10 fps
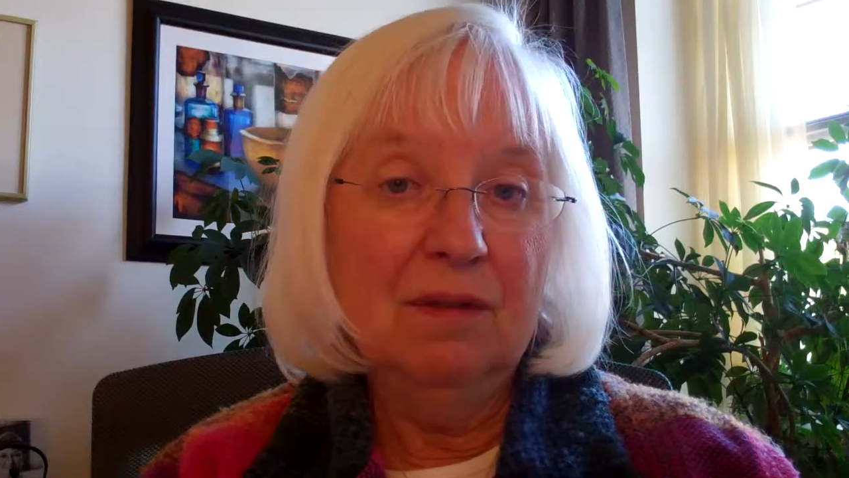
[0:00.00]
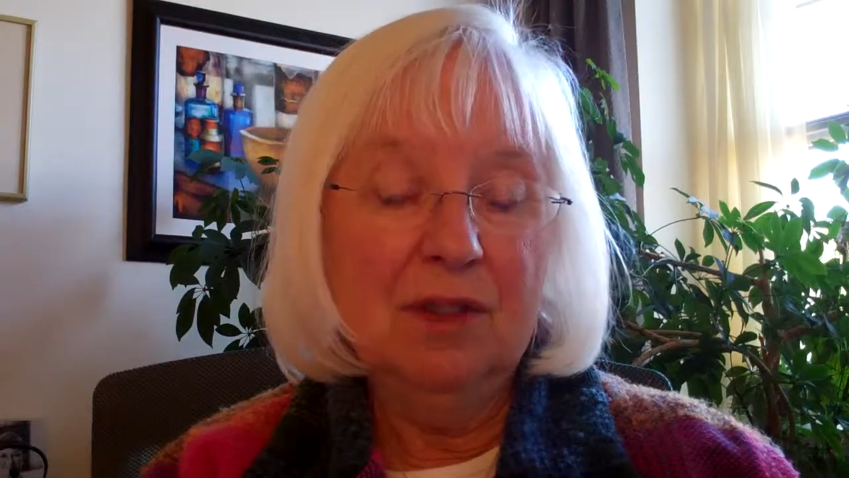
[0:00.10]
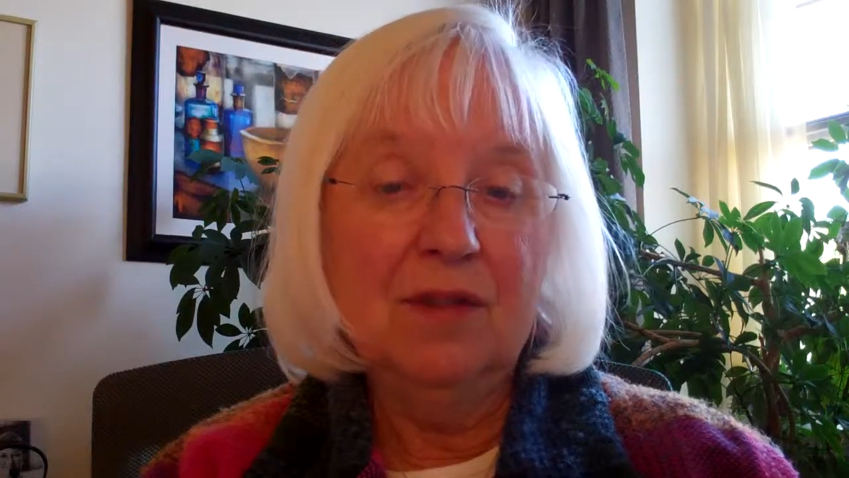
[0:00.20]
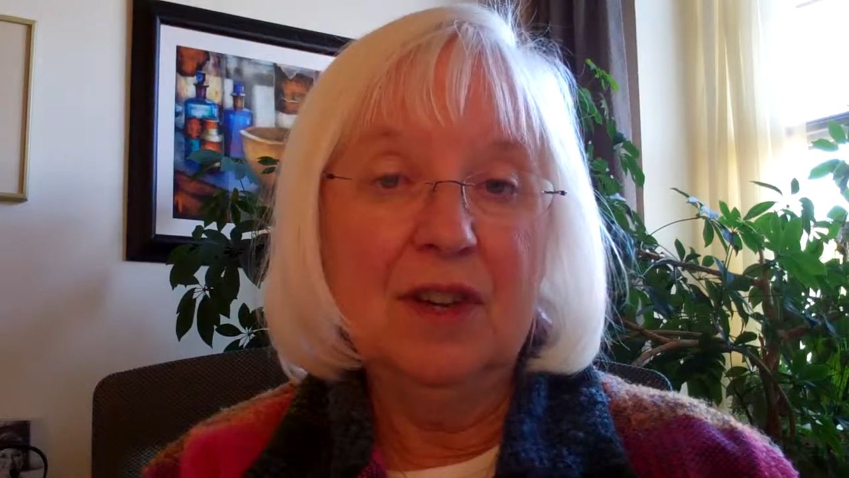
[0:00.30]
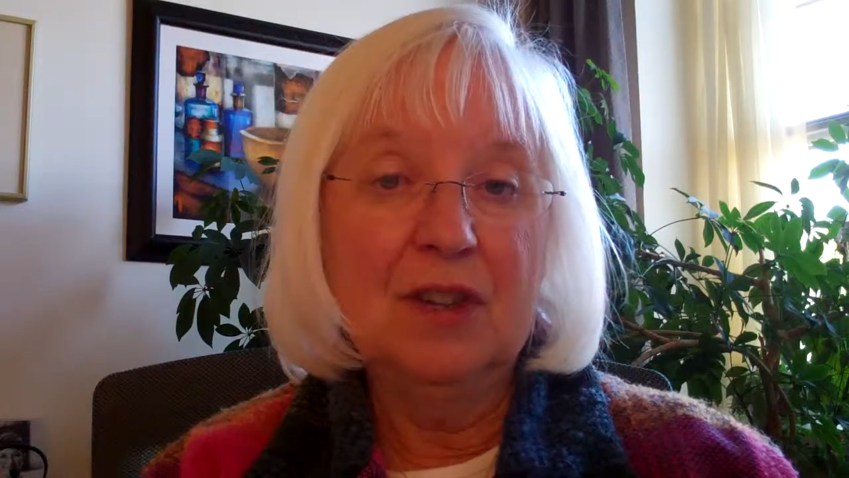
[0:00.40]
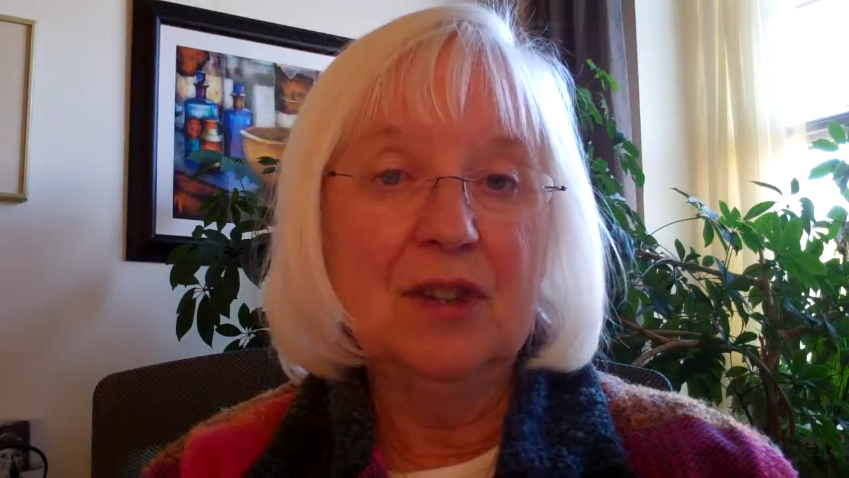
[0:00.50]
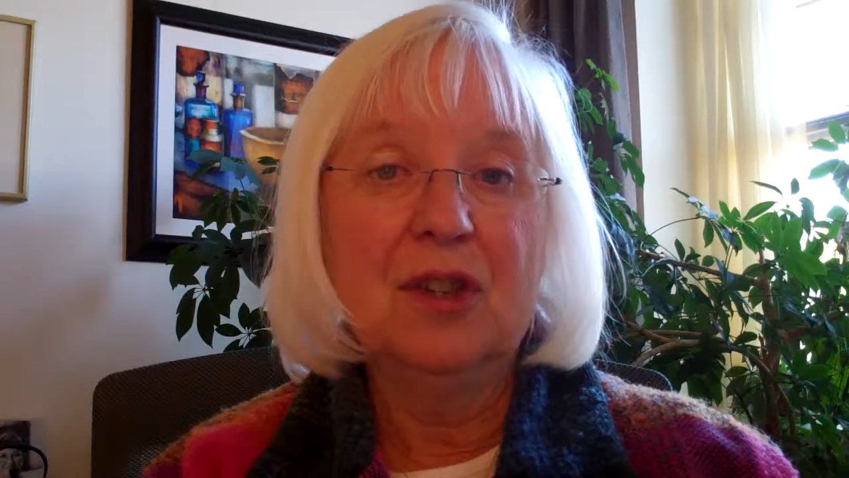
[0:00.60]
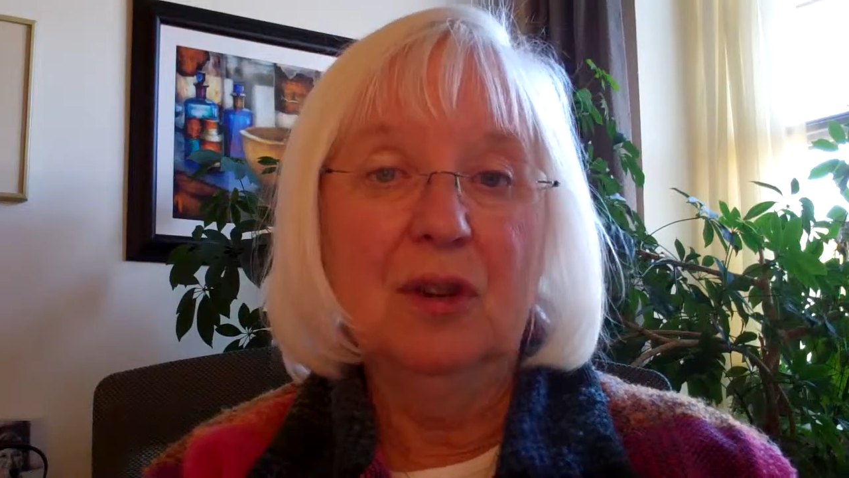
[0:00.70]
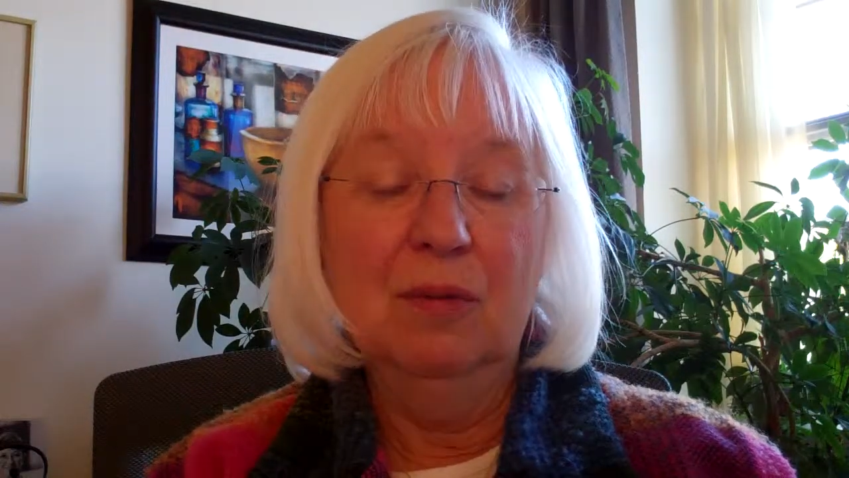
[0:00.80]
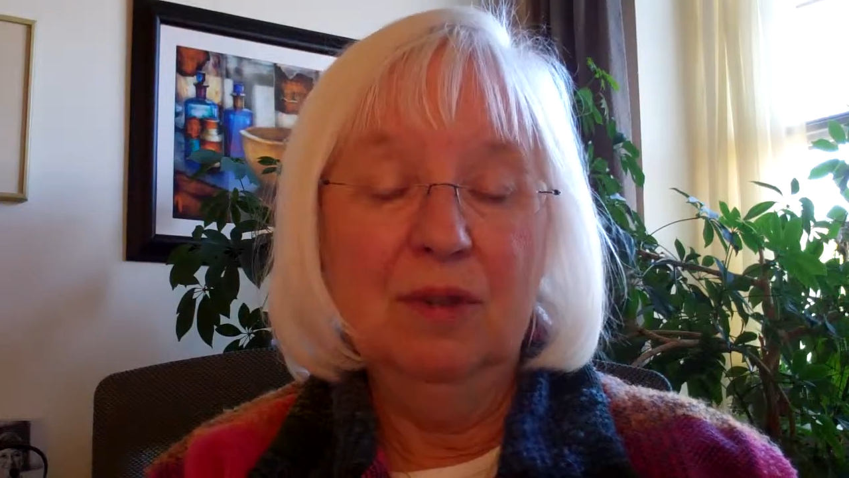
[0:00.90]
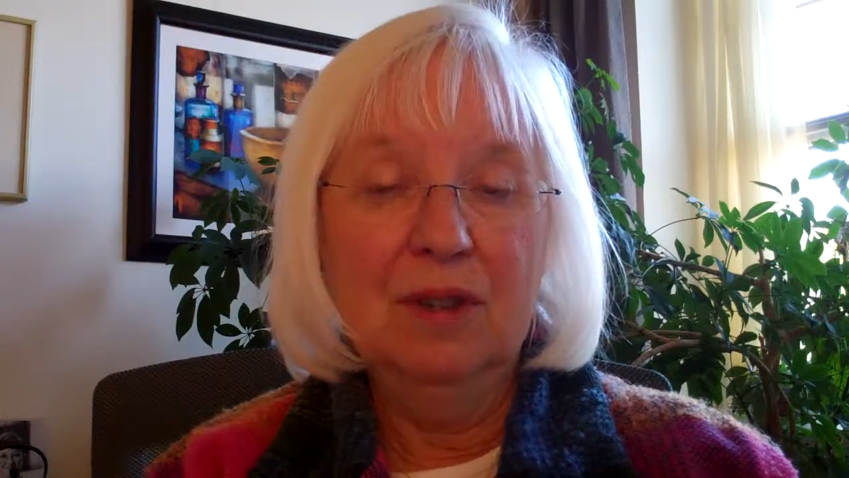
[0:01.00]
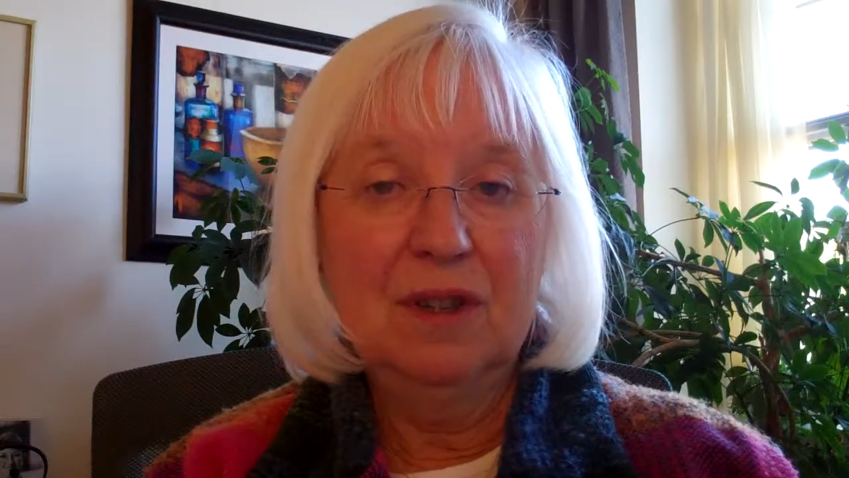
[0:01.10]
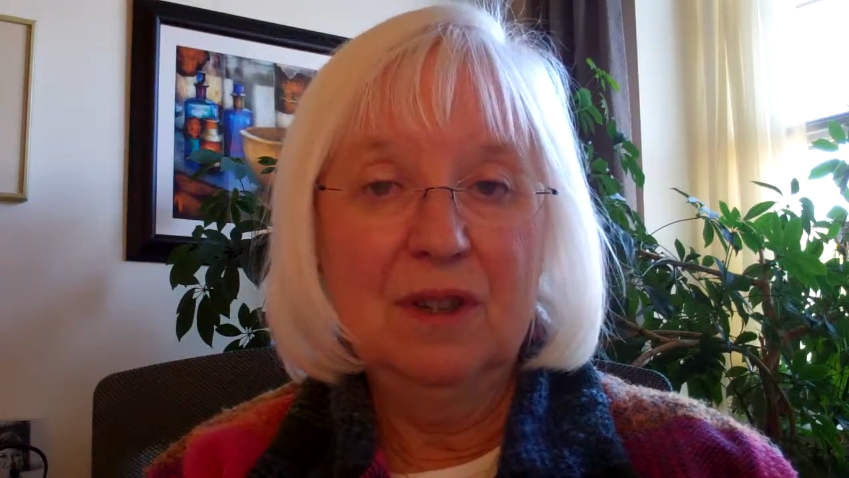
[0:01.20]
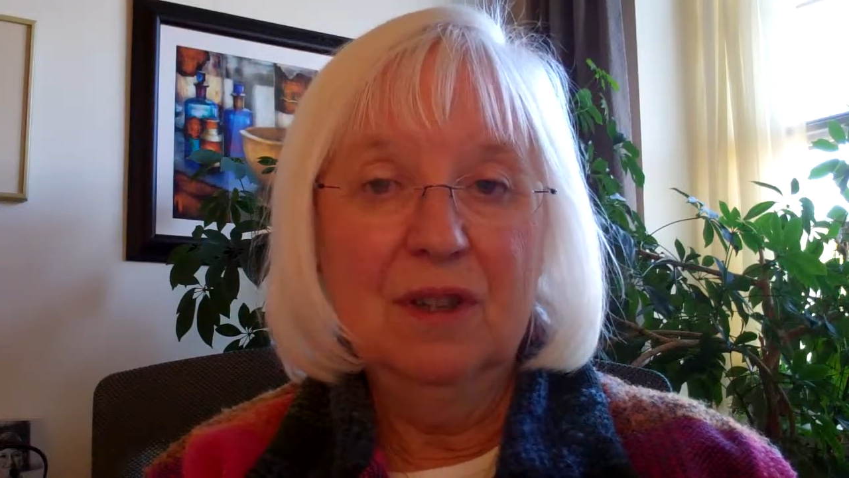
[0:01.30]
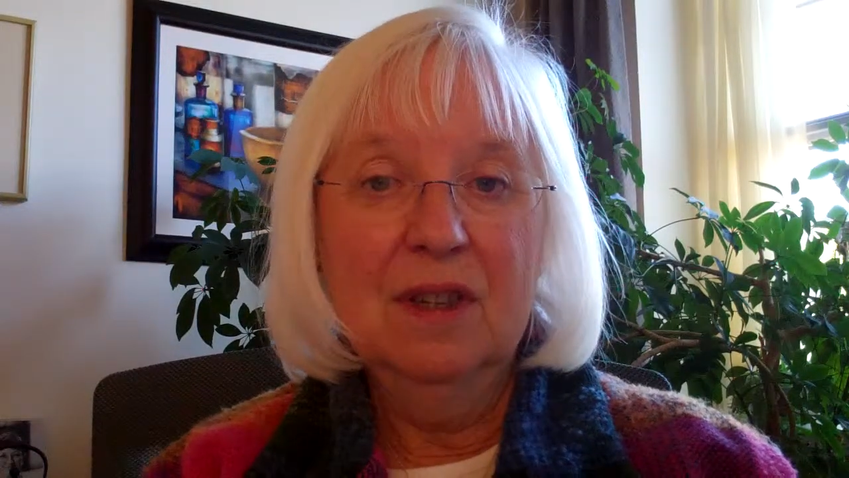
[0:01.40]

of Living Stones.